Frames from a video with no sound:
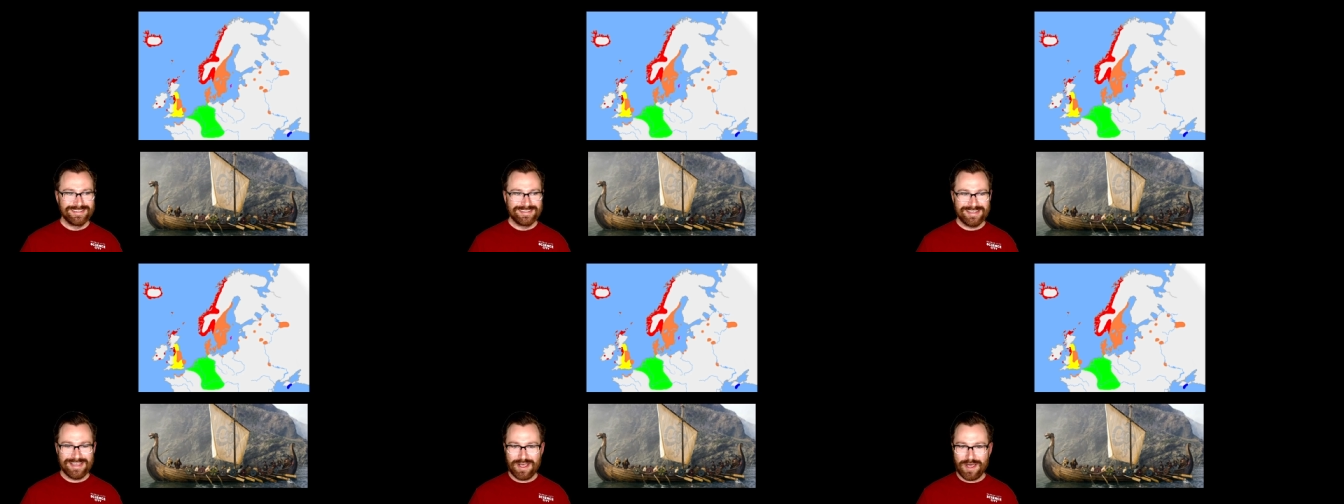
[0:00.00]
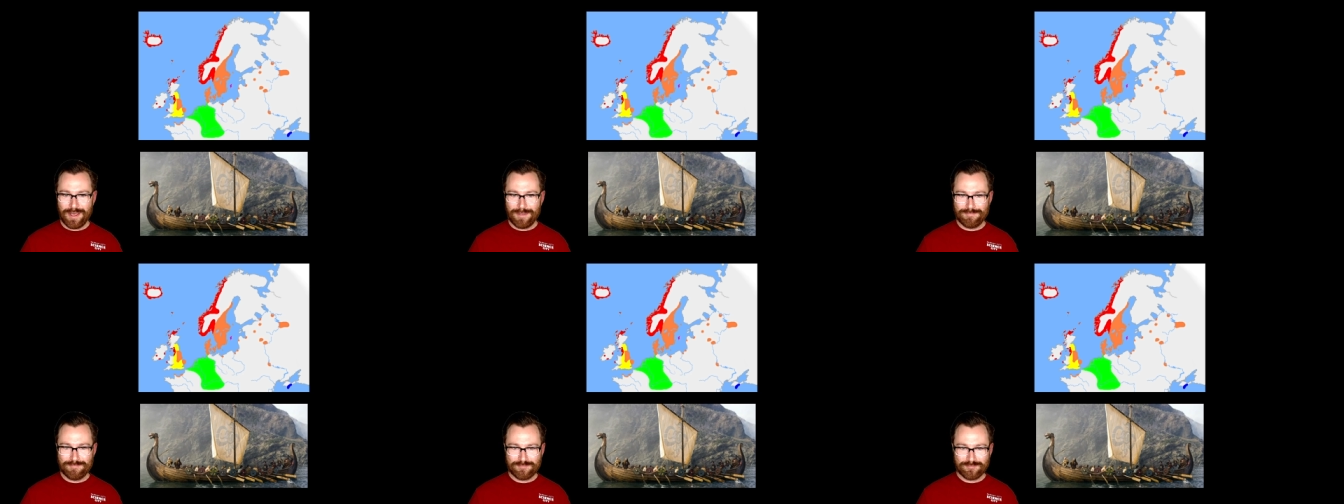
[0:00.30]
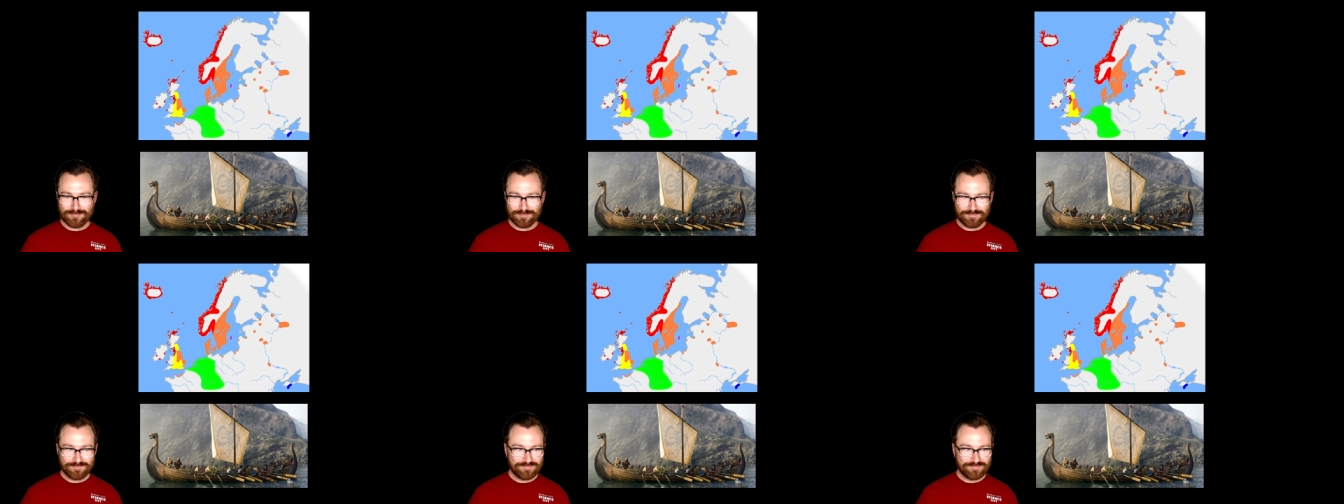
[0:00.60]
Um,
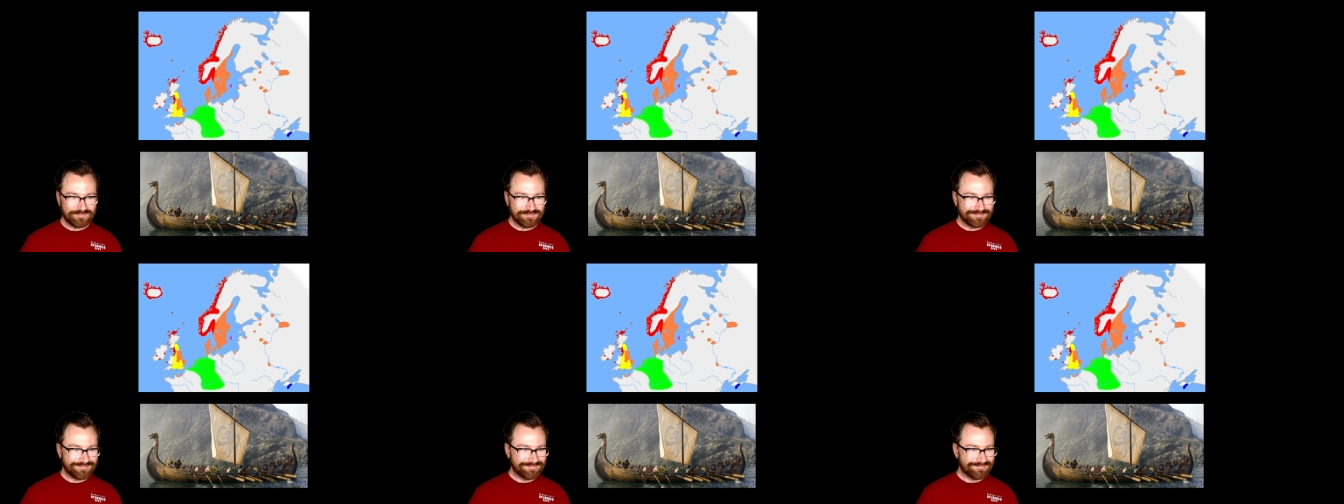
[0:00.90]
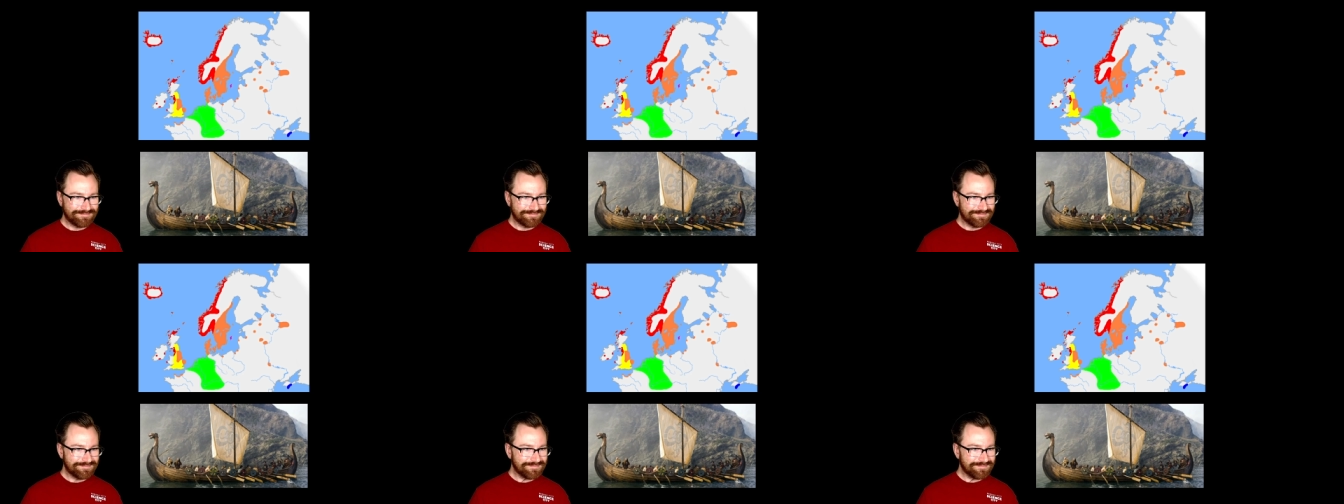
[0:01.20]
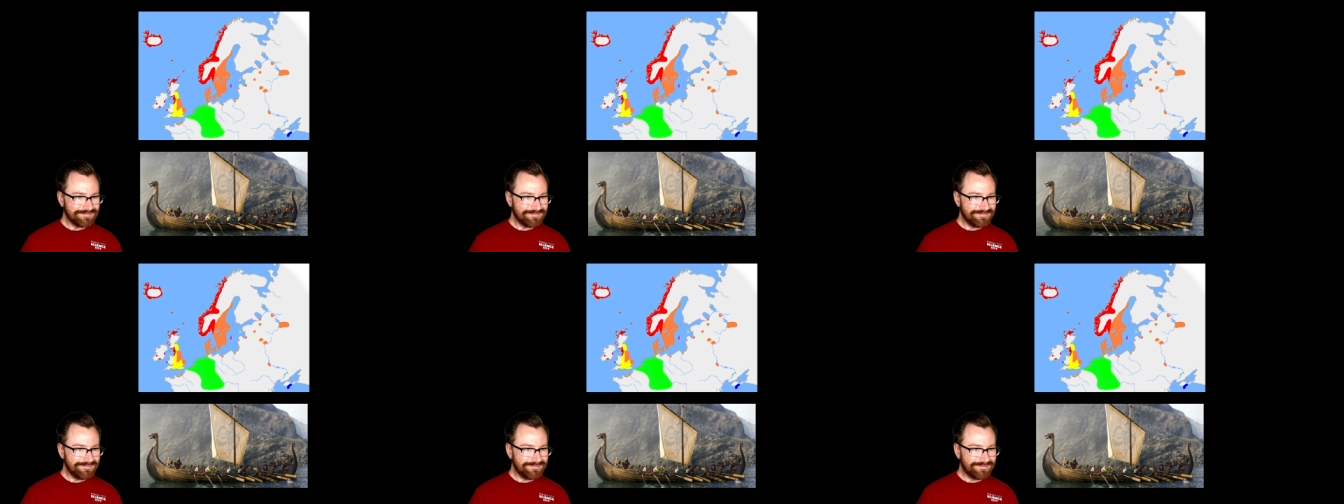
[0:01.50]

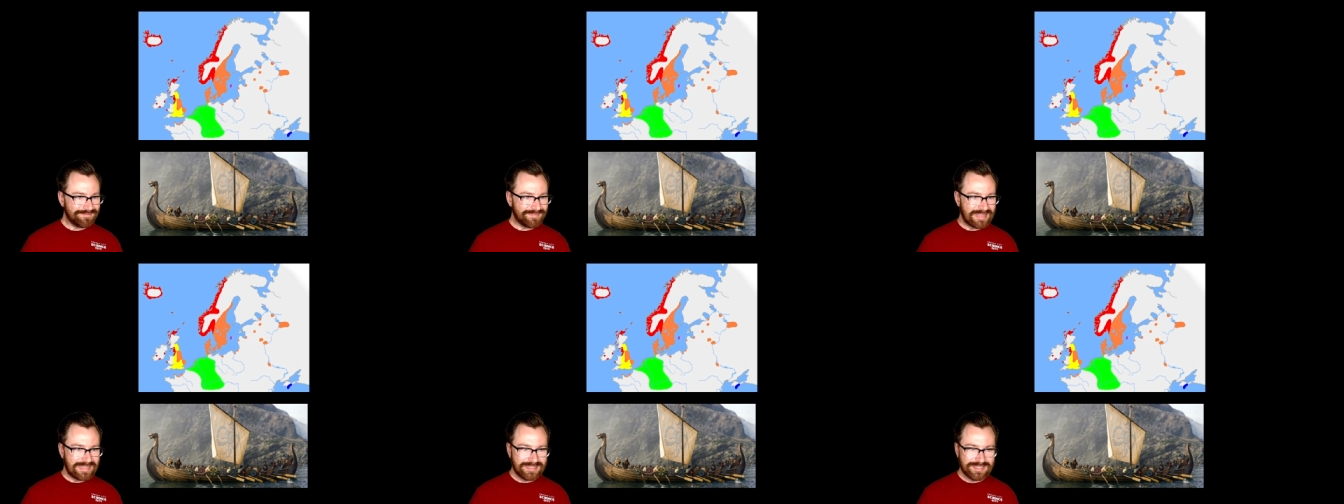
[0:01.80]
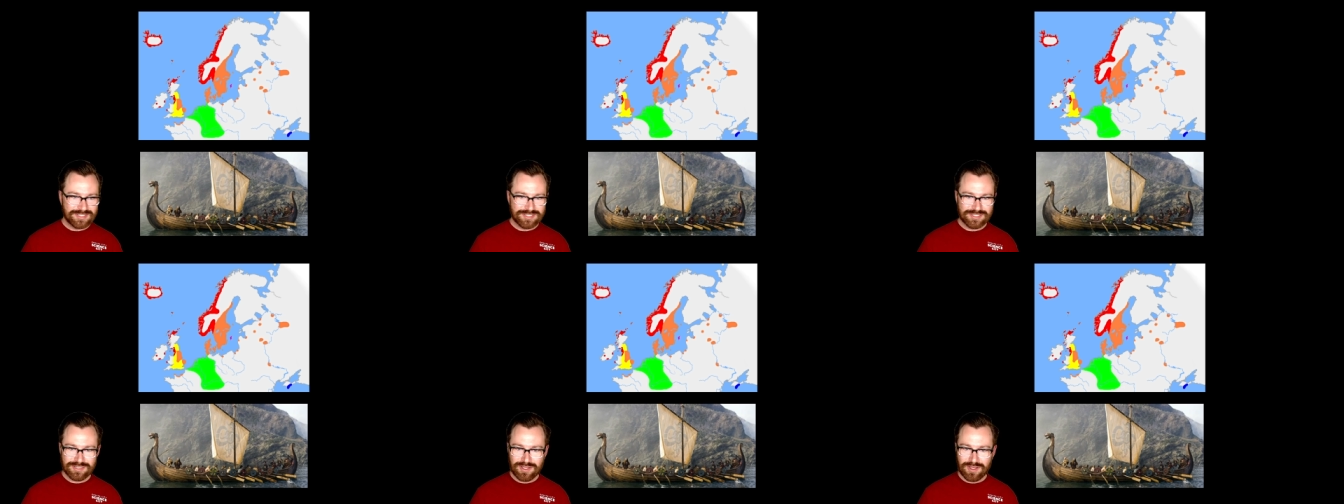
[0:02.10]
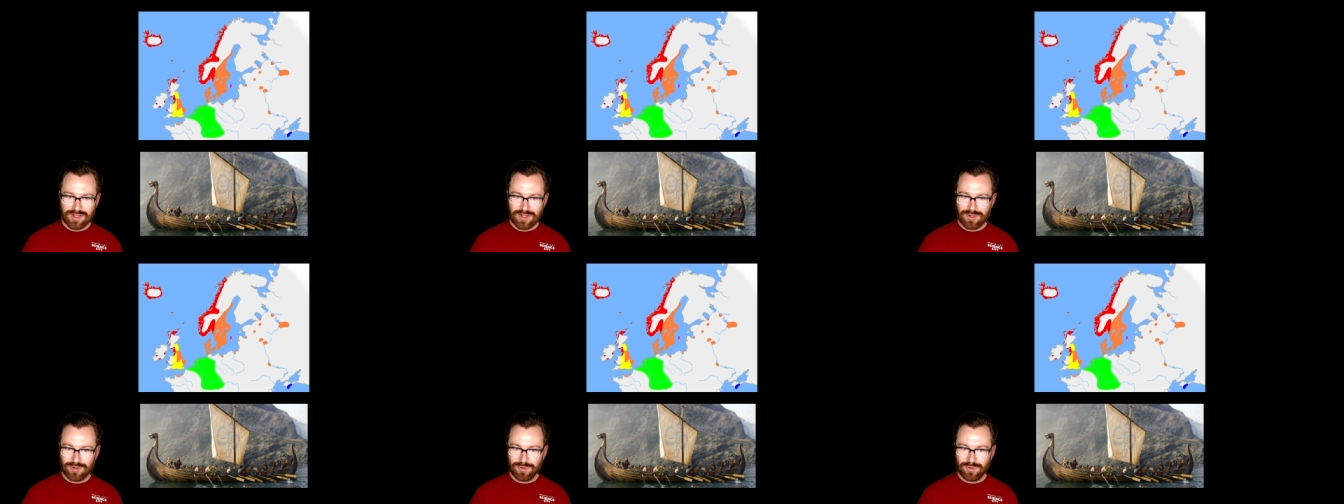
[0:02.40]

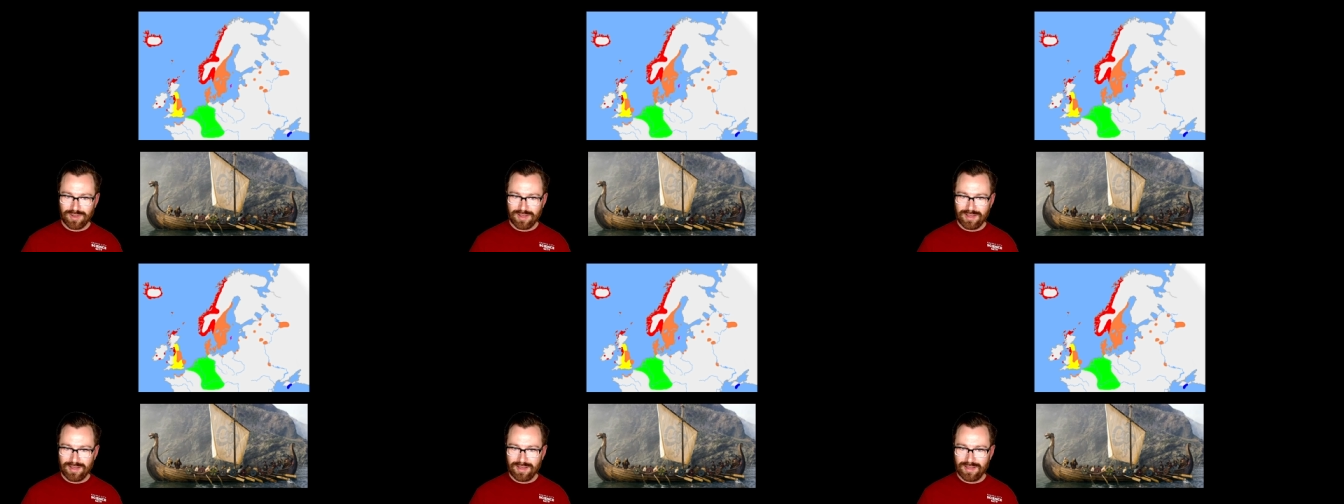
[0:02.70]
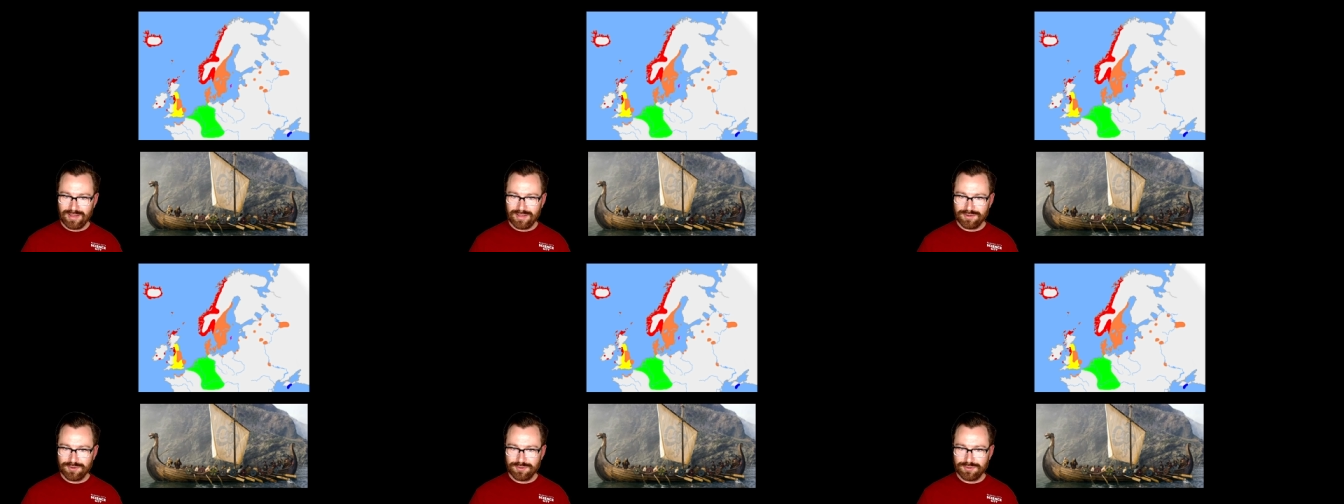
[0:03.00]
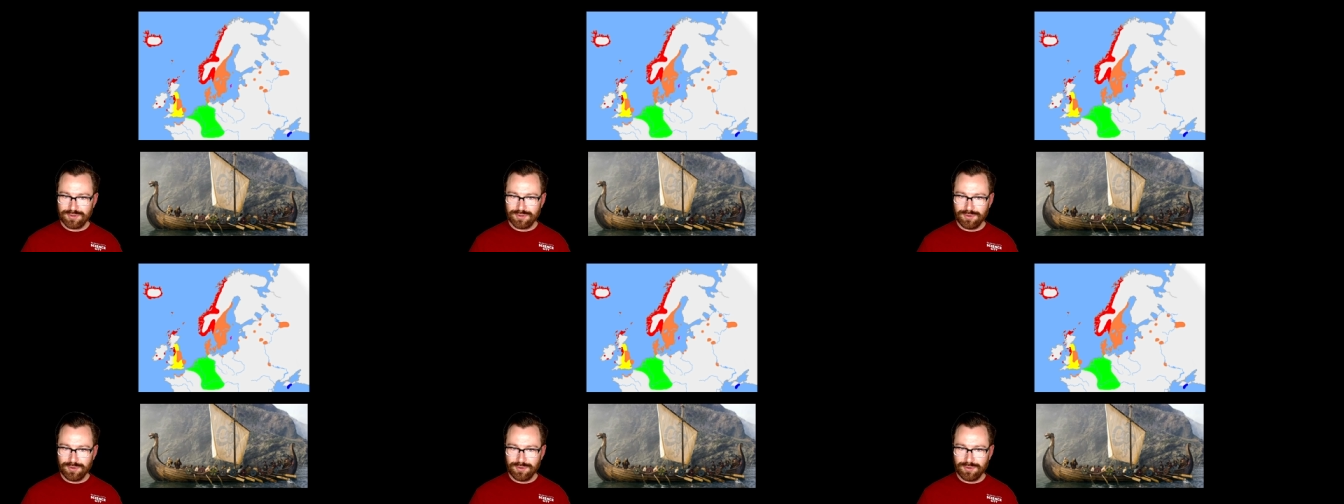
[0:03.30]
so, uh,